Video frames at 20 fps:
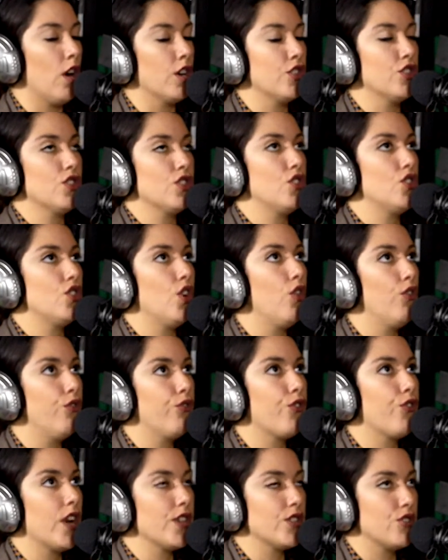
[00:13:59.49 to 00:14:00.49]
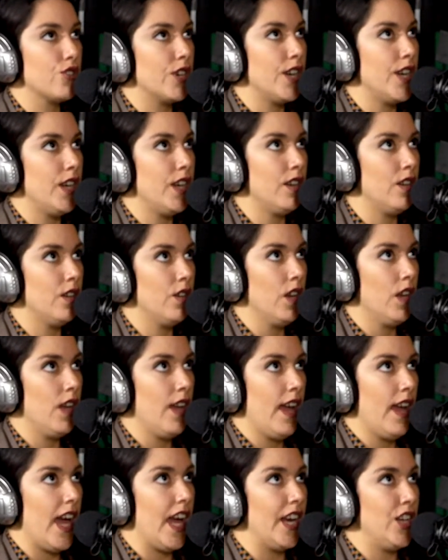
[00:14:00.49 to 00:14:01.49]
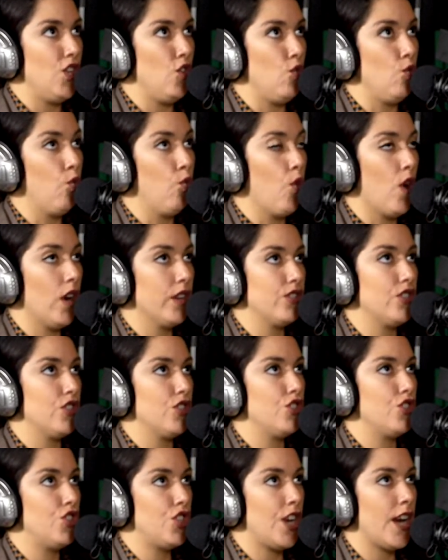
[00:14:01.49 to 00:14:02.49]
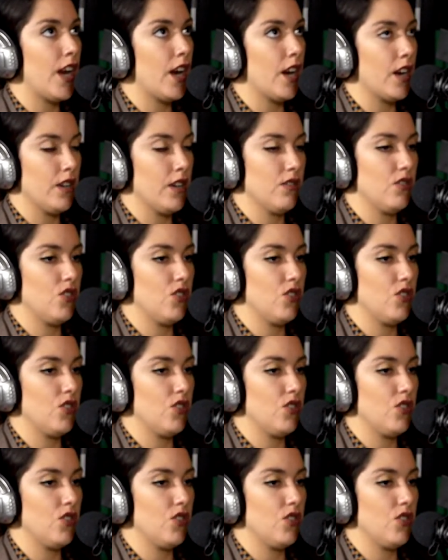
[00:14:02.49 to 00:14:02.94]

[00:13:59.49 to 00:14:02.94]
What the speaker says: are just so frustrated and you want to share